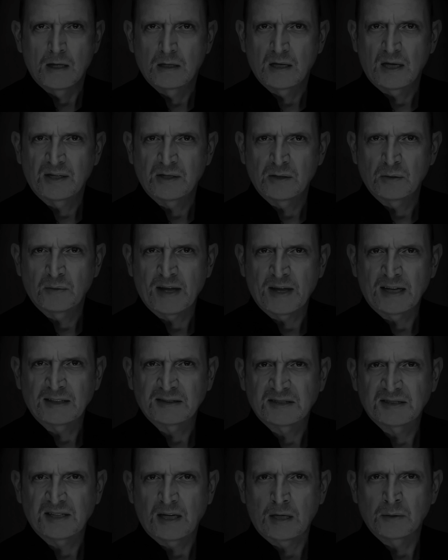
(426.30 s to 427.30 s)
I knew that
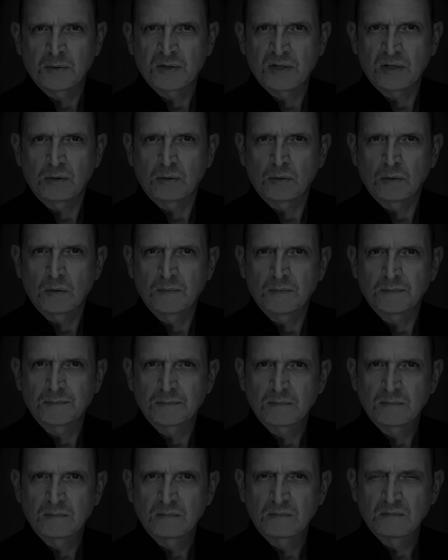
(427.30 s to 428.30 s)
sound, too.
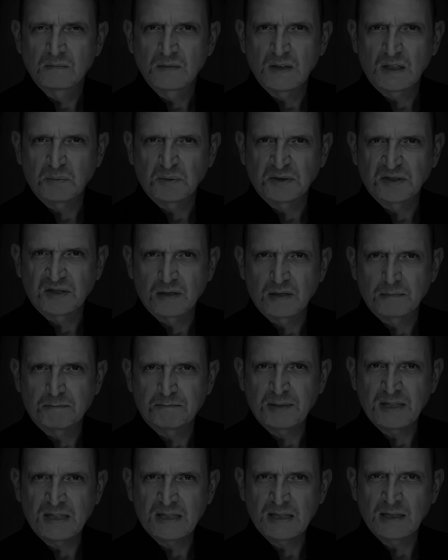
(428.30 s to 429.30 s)
It was the
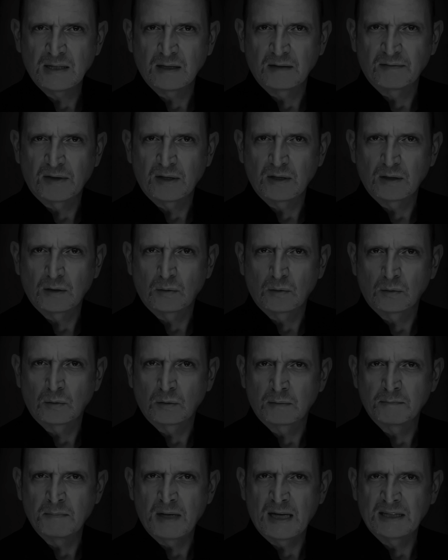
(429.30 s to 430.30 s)
beating of the
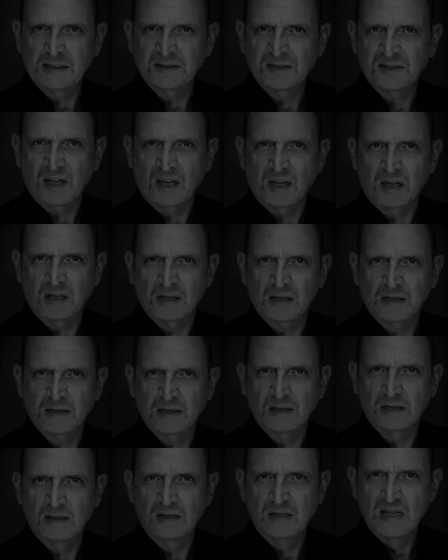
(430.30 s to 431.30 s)
old man's
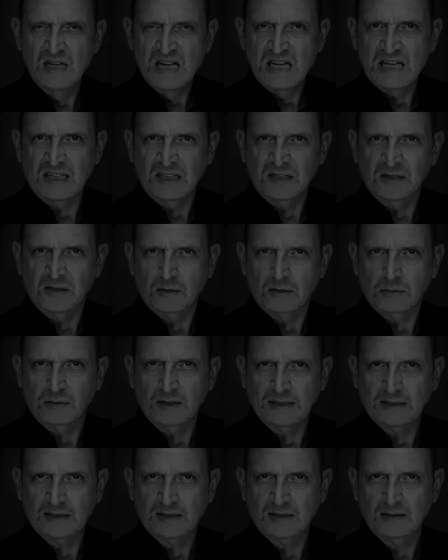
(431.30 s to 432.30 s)
heart. It
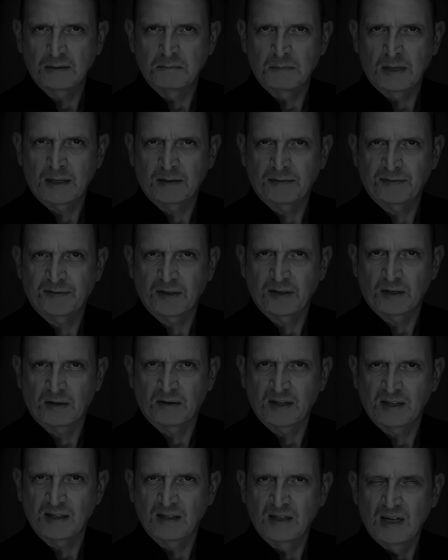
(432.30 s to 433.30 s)
increased my
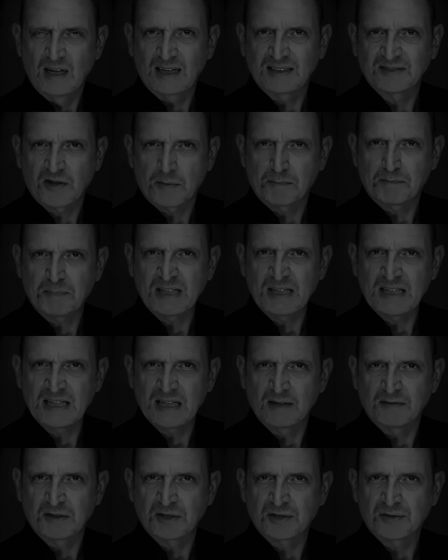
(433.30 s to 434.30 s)
fury, as the
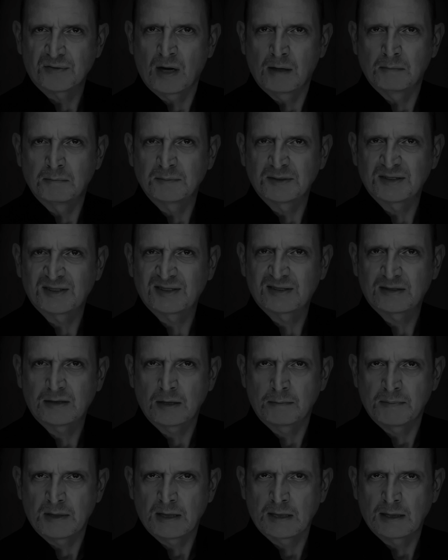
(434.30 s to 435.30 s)
beating of a drum
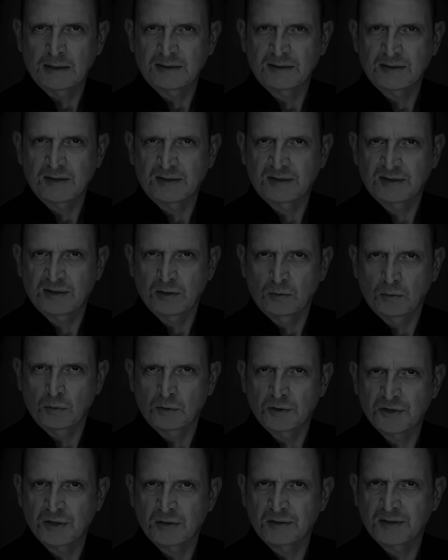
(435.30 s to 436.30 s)
stimulates the
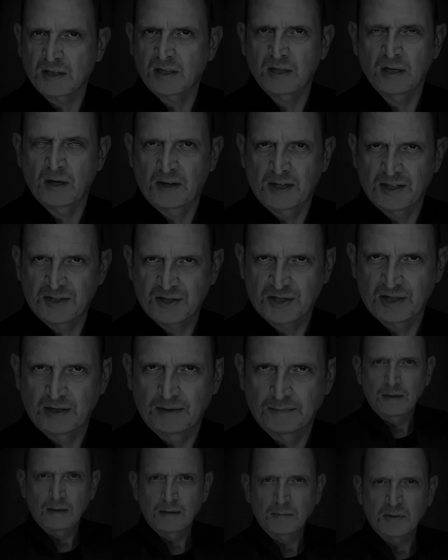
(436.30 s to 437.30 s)
soldier to courage.
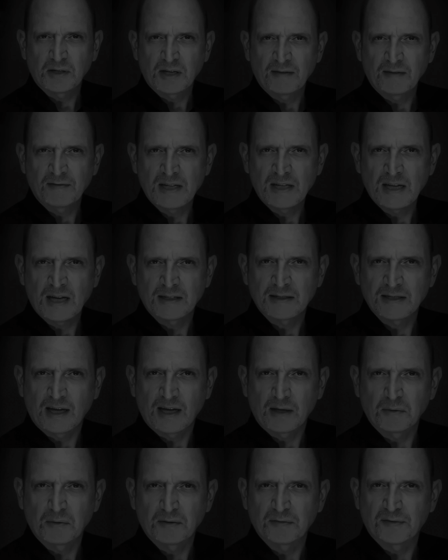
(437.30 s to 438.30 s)
But even yet
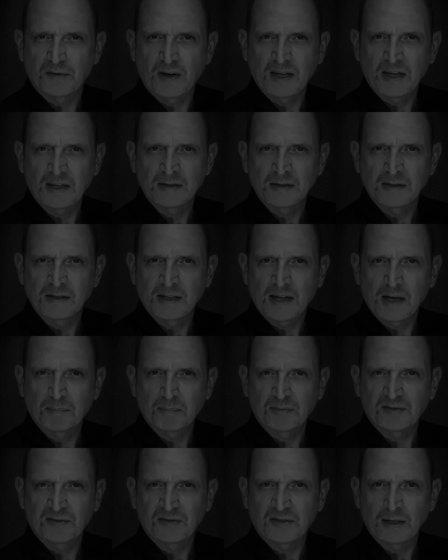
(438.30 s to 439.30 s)
I refrained and
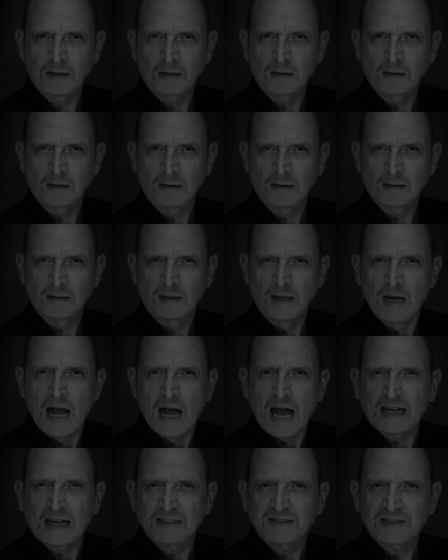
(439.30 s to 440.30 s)
kept still.
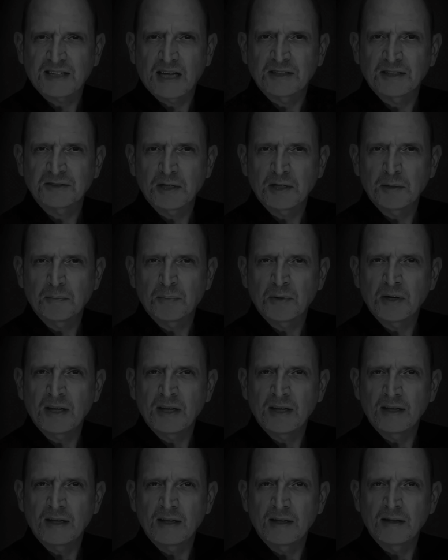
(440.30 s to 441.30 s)
I scarcely
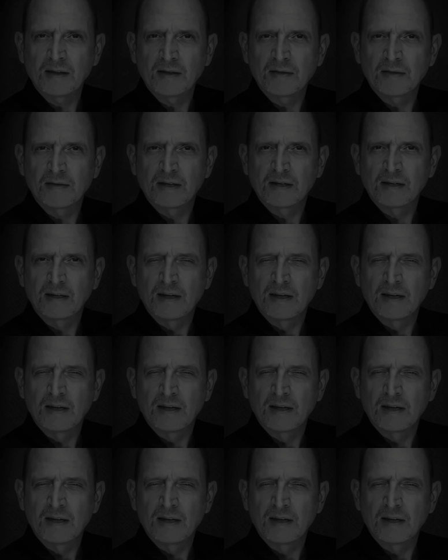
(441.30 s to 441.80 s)
breathed.